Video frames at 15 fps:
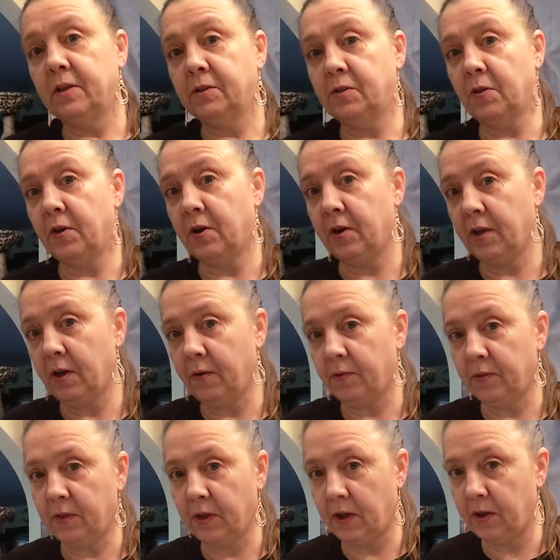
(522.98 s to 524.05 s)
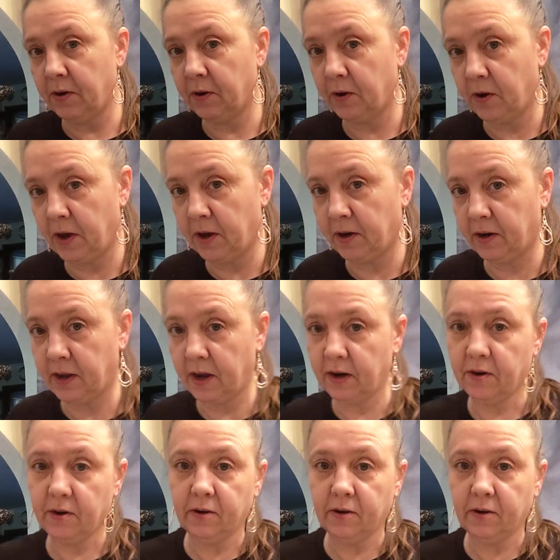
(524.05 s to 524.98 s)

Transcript: So there you go. Now you know how to kind of